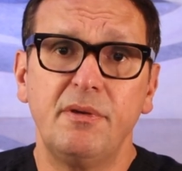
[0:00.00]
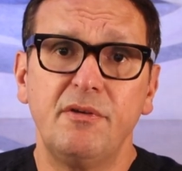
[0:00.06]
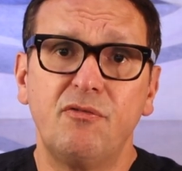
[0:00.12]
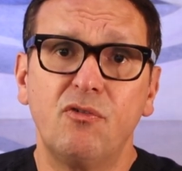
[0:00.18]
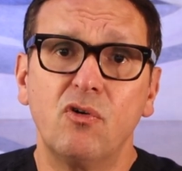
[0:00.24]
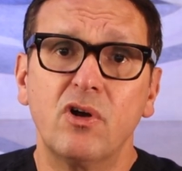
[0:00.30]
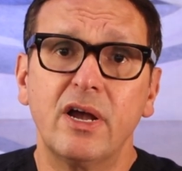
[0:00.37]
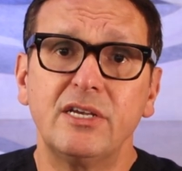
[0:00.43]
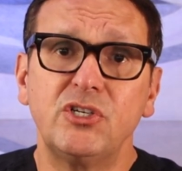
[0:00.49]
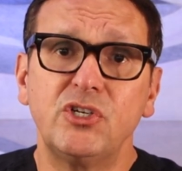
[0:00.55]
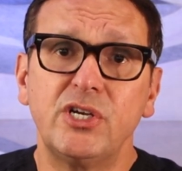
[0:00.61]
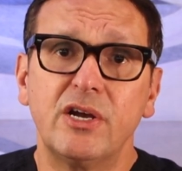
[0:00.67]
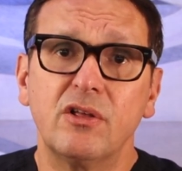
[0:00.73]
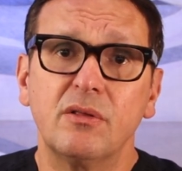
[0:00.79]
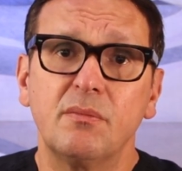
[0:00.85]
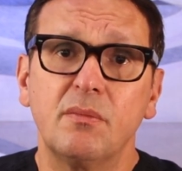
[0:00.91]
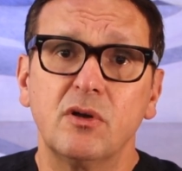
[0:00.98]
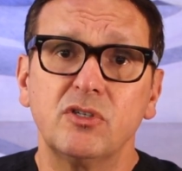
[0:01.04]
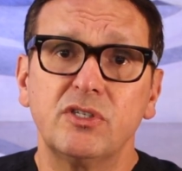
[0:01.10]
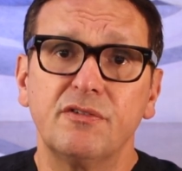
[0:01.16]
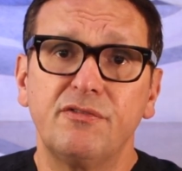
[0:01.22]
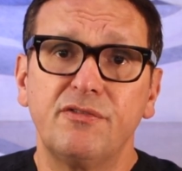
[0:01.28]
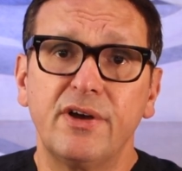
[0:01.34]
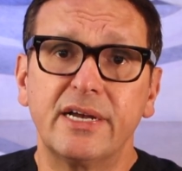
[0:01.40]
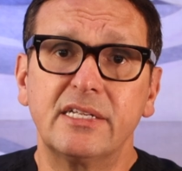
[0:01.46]
Before I share the most
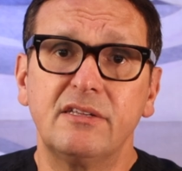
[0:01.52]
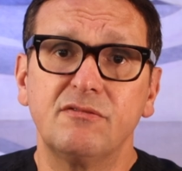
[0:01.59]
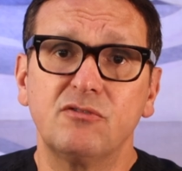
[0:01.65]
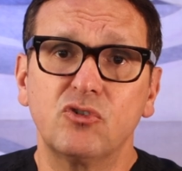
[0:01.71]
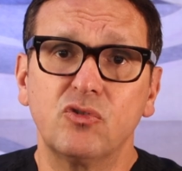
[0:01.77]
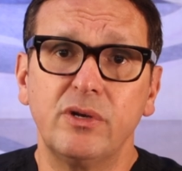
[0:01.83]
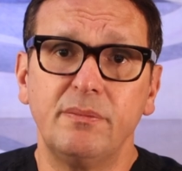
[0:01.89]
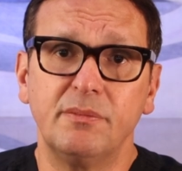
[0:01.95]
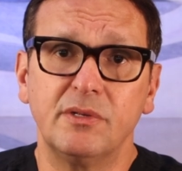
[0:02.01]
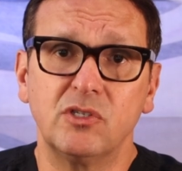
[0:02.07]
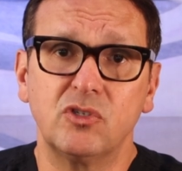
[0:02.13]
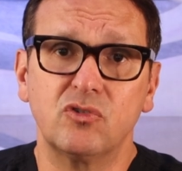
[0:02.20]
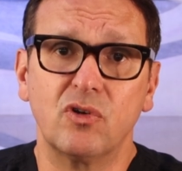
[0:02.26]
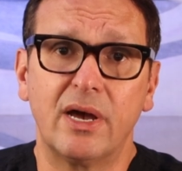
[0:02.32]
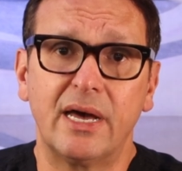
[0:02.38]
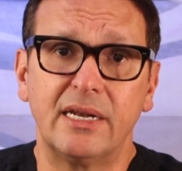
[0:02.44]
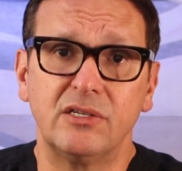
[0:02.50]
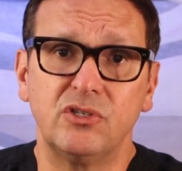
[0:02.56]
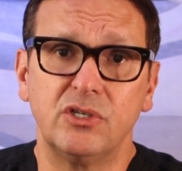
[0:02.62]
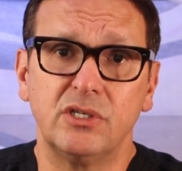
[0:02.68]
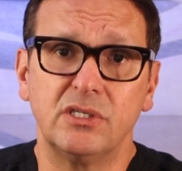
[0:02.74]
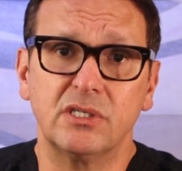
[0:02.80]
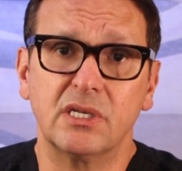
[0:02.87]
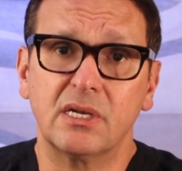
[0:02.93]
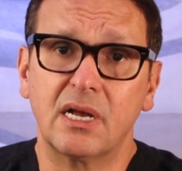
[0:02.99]
effective treatment
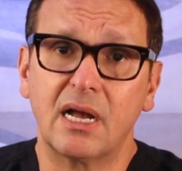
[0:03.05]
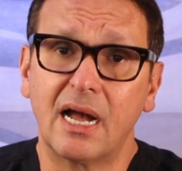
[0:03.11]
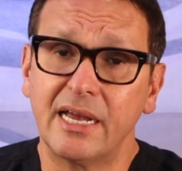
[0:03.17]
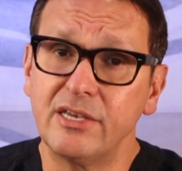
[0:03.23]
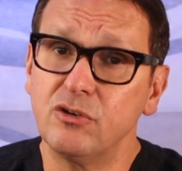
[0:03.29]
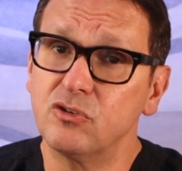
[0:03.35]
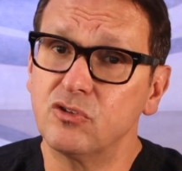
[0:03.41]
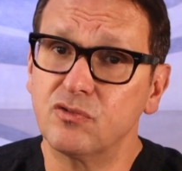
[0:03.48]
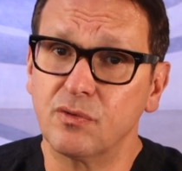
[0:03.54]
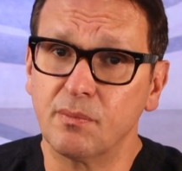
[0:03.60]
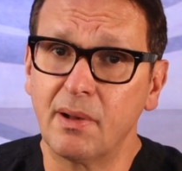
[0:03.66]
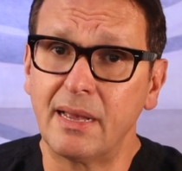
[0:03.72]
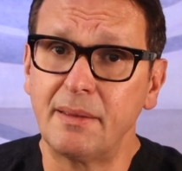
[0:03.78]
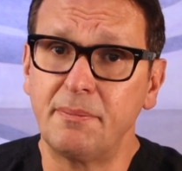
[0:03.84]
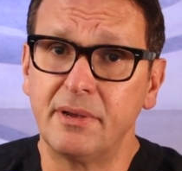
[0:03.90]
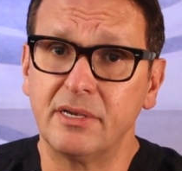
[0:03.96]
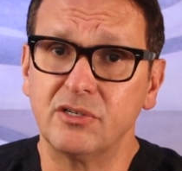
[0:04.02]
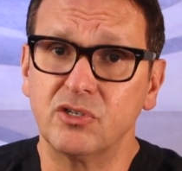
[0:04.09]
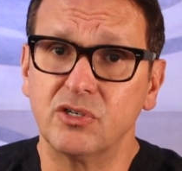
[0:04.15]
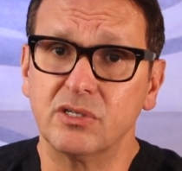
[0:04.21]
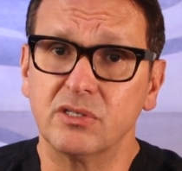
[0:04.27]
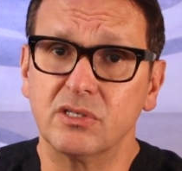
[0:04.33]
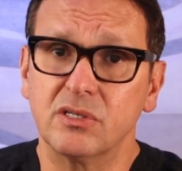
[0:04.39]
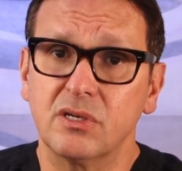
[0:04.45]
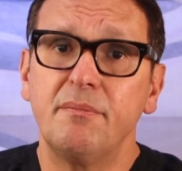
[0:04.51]
strategies I use for my
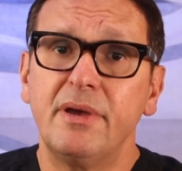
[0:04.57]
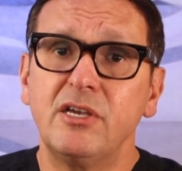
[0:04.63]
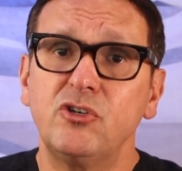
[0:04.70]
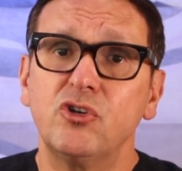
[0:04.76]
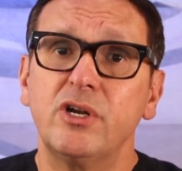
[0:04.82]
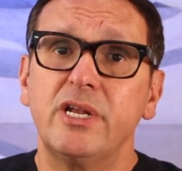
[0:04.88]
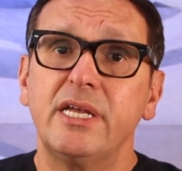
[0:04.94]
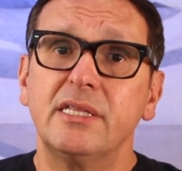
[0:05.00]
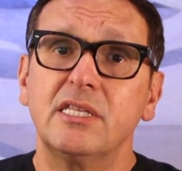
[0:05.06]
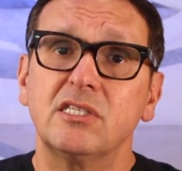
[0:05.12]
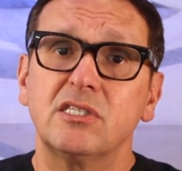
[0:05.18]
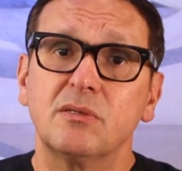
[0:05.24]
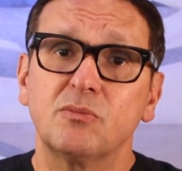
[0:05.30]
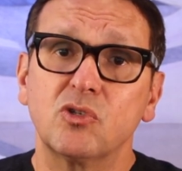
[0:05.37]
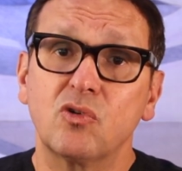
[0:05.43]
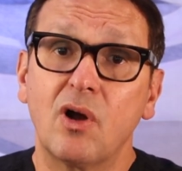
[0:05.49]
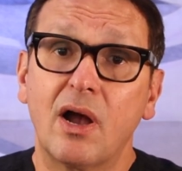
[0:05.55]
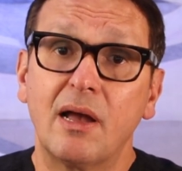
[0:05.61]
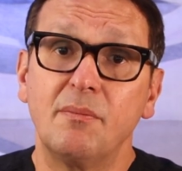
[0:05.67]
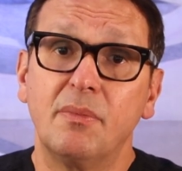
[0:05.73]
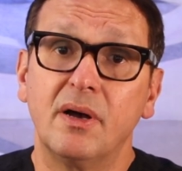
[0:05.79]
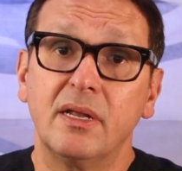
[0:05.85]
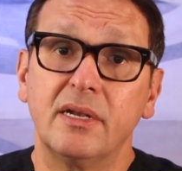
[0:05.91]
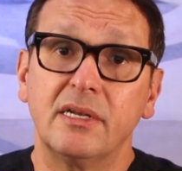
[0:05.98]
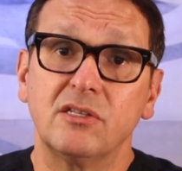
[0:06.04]
patients, make sure to hit the subscribe
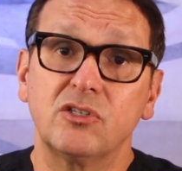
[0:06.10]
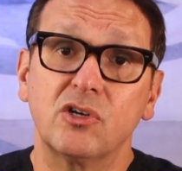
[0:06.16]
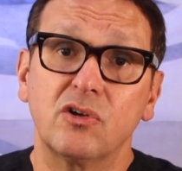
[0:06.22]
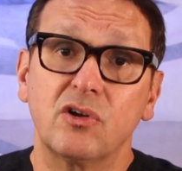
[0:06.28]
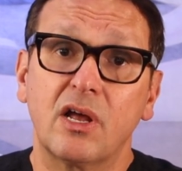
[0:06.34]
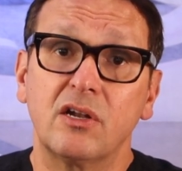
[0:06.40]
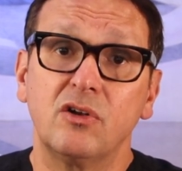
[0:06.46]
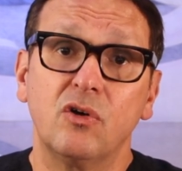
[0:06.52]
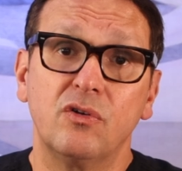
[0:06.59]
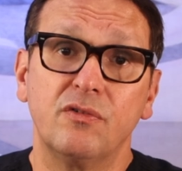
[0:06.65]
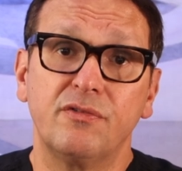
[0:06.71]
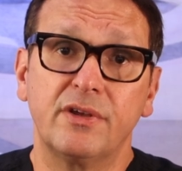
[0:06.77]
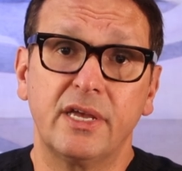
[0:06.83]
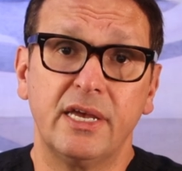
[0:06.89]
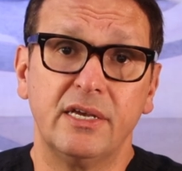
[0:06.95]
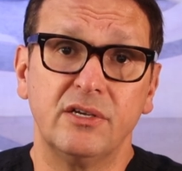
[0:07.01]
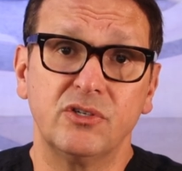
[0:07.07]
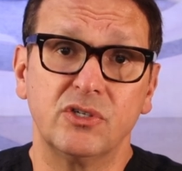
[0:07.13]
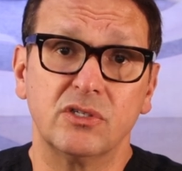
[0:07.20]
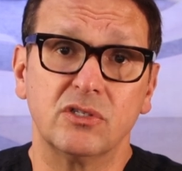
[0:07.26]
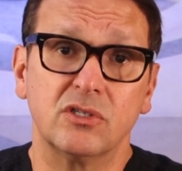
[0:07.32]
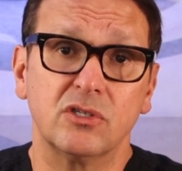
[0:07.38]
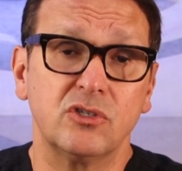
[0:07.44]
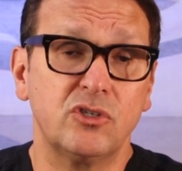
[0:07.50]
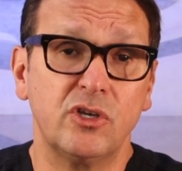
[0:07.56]
button and turn on
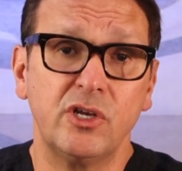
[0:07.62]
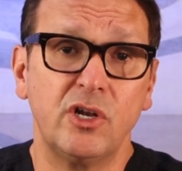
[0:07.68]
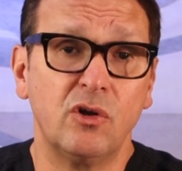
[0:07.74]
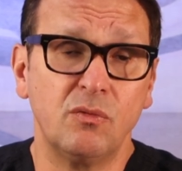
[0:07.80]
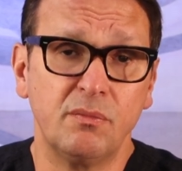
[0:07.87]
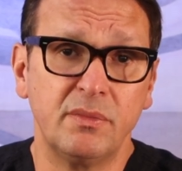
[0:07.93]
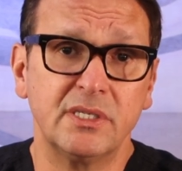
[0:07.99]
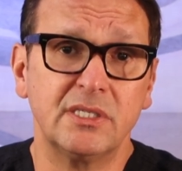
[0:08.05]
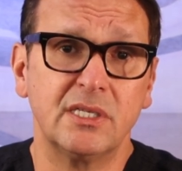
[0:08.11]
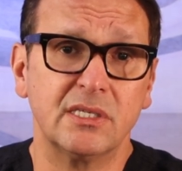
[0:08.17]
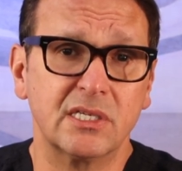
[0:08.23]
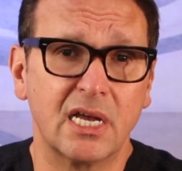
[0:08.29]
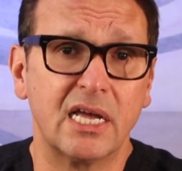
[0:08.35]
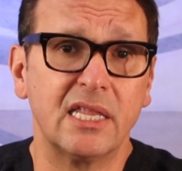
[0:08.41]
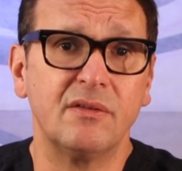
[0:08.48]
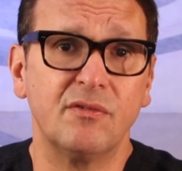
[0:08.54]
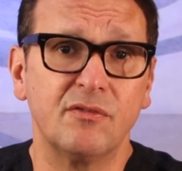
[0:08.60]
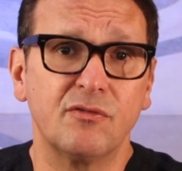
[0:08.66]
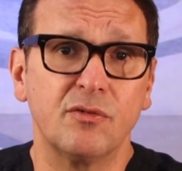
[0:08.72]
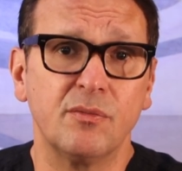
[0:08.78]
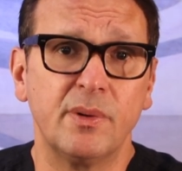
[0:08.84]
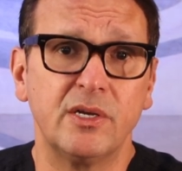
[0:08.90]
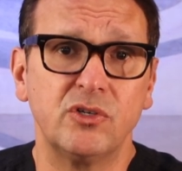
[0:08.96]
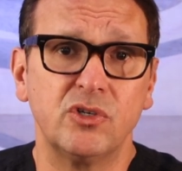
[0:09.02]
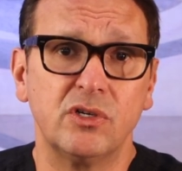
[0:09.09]
notifications so you don't miss this kind of
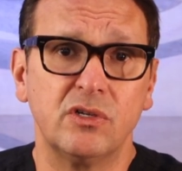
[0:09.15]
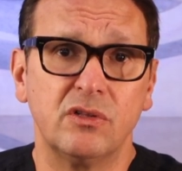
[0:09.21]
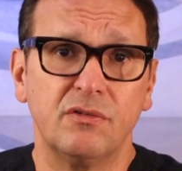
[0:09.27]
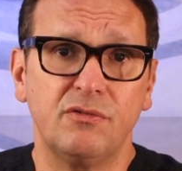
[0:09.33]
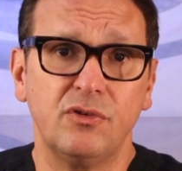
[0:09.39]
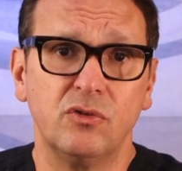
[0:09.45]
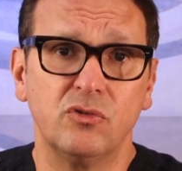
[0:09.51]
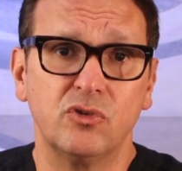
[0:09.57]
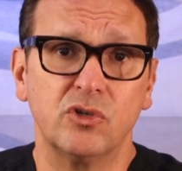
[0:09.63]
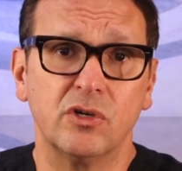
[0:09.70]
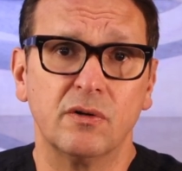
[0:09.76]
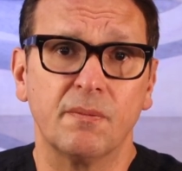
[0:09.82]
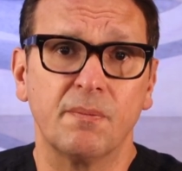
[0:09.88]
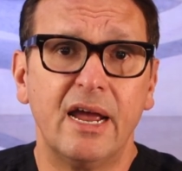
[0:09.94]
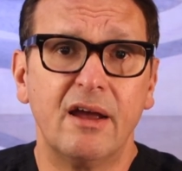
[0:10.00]
information in the future.